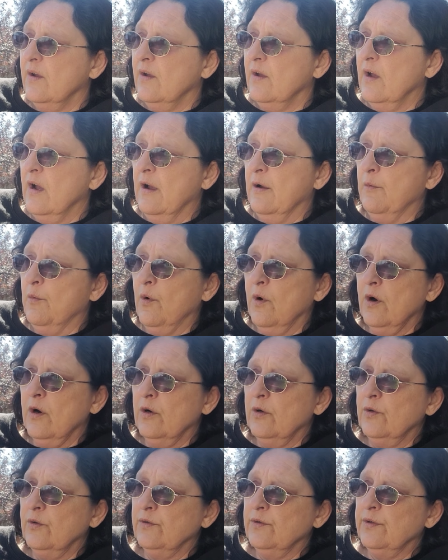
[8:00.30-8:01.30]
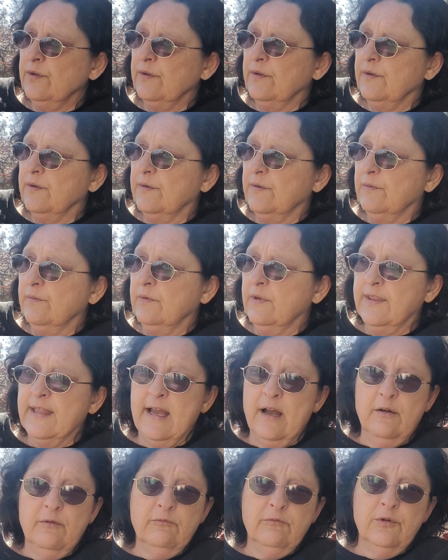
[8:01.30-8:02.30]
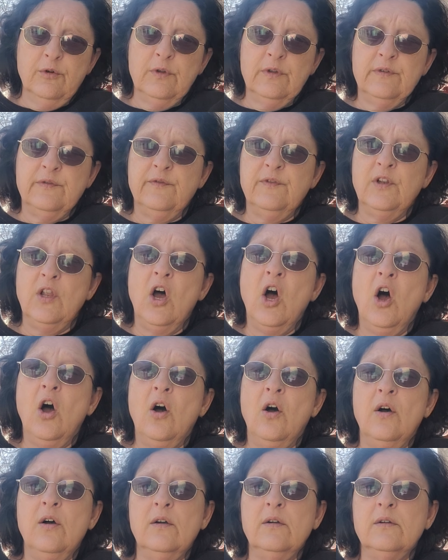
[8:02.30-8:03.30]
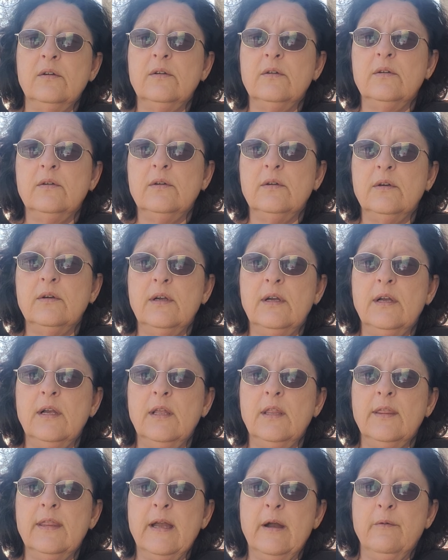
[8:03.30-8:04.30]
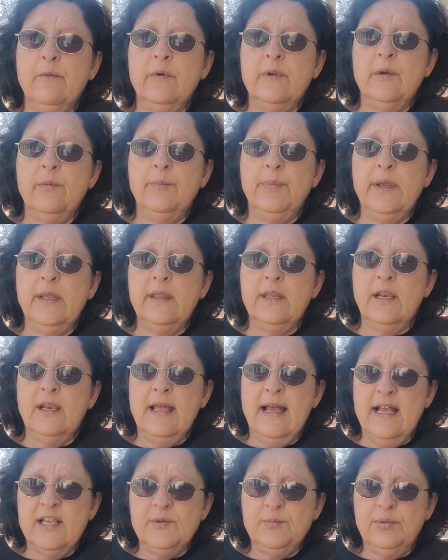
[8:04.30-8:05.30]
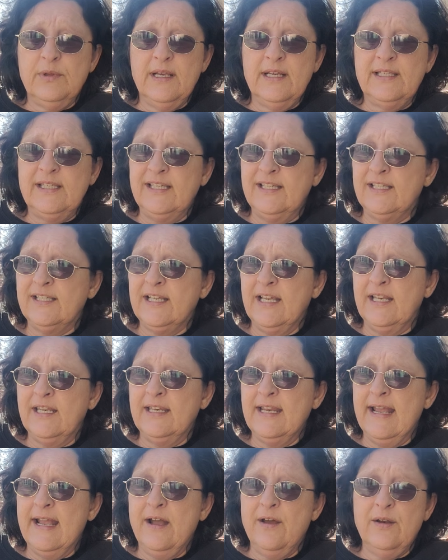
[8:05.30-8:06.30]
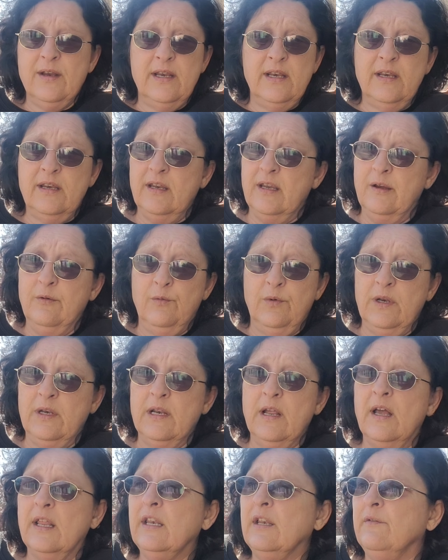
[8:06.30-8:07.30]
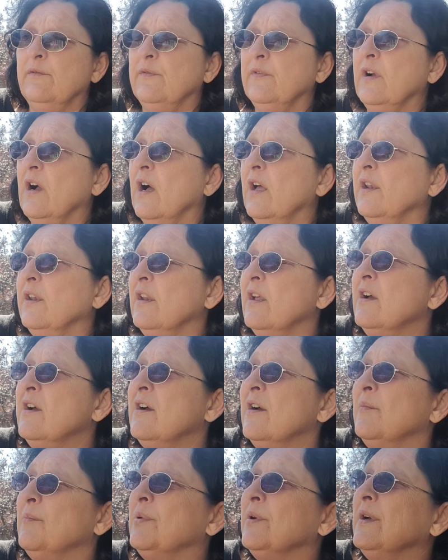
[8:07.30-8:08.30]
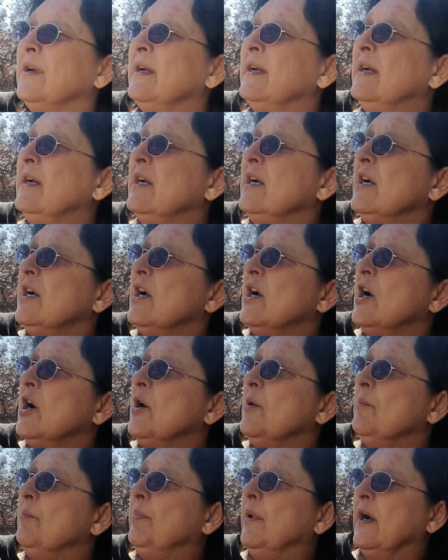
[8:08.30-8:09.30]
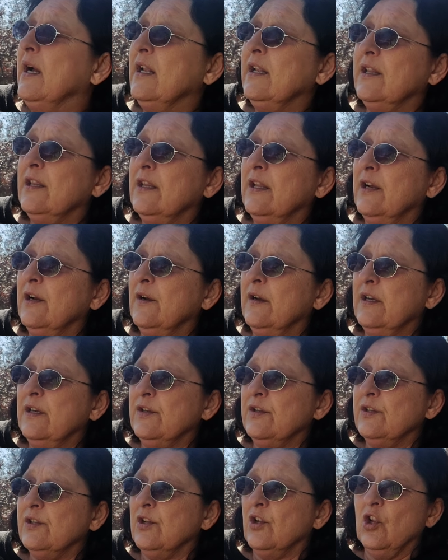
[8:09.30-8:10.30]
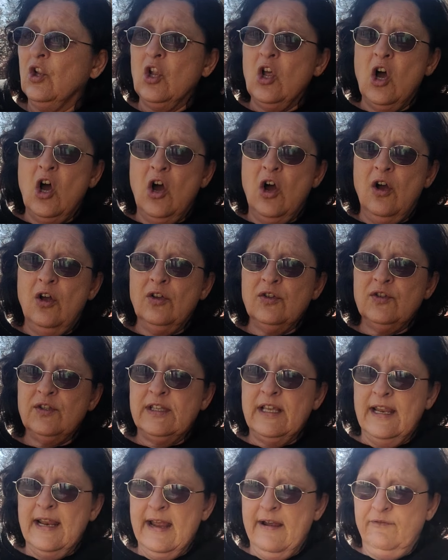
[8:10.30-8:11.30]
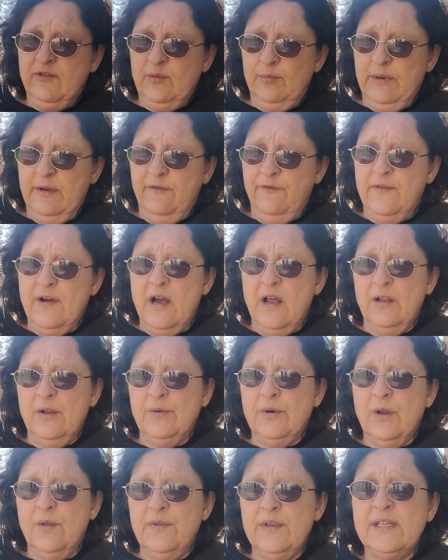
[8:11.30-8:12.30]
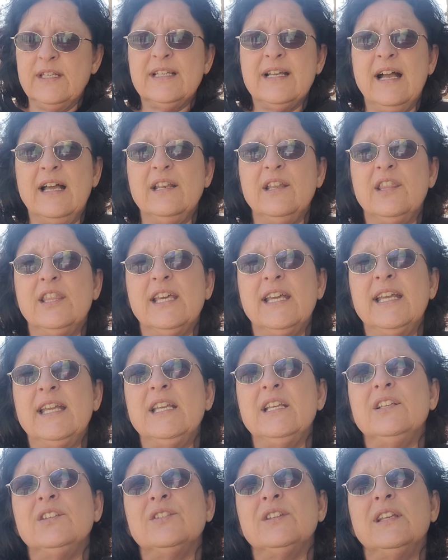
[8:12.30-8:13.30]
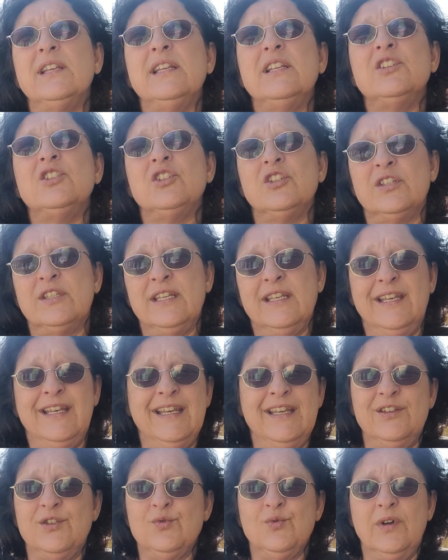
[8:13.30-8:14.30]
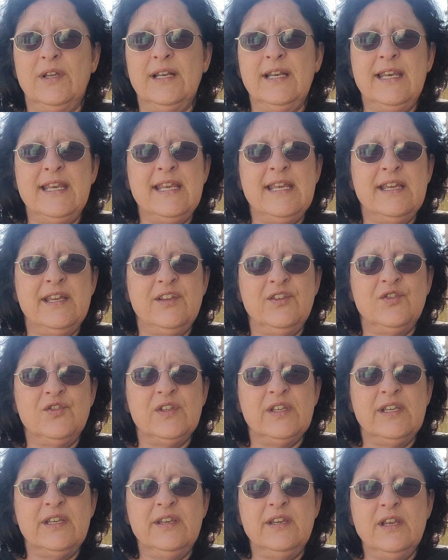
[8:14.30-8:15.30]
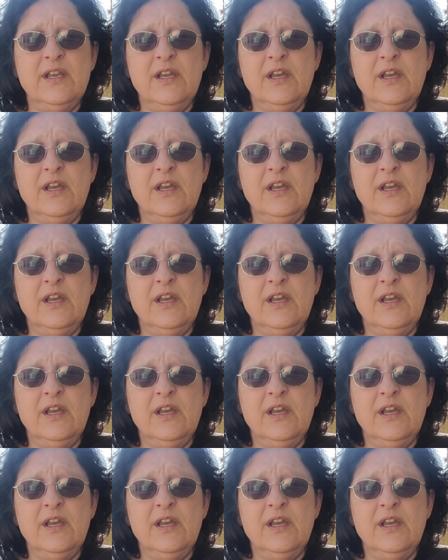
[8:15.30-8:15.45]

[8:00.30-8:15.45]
a world without rule of law, that would have been the last place he sat down and he would not have gotten up but there is laws that have to be followed on these kind of things and it just it is what it is and